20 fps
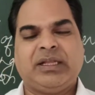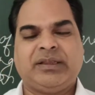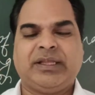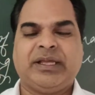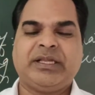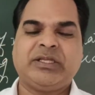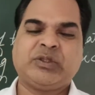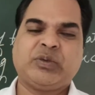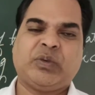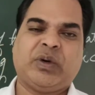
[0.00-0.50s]

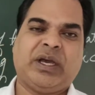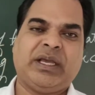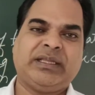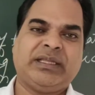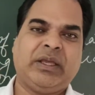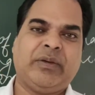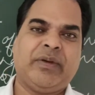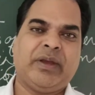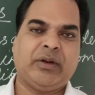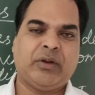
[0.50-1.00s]
That is why
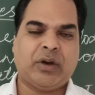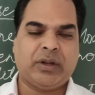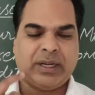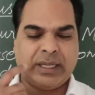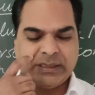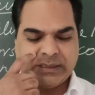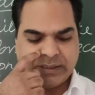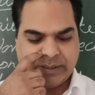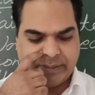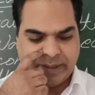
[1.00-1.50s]
they were known
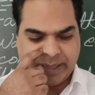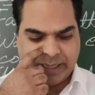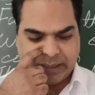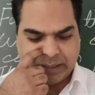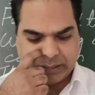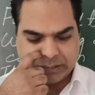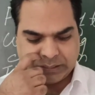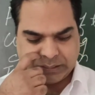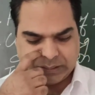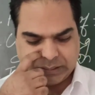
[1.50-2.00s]
as
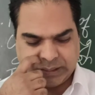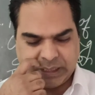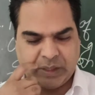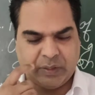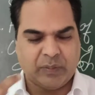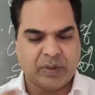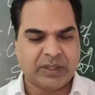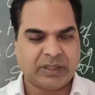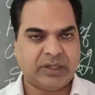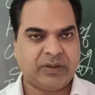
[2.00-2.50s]
radicals. They
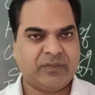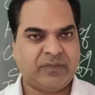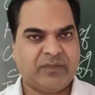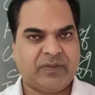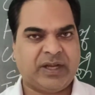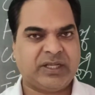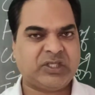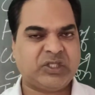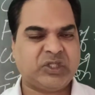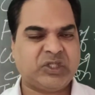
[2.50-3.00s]
wanted
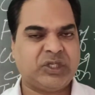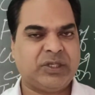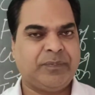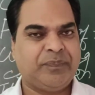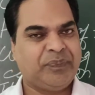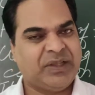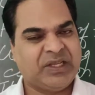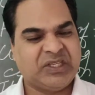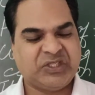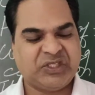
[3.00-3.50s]
fast
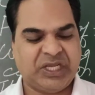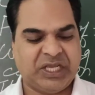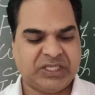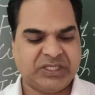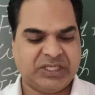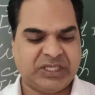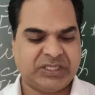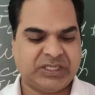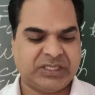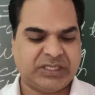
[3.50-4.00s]

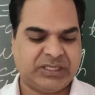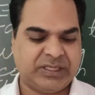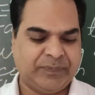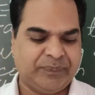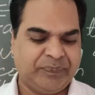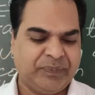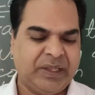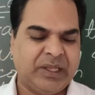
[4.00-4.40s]
changes.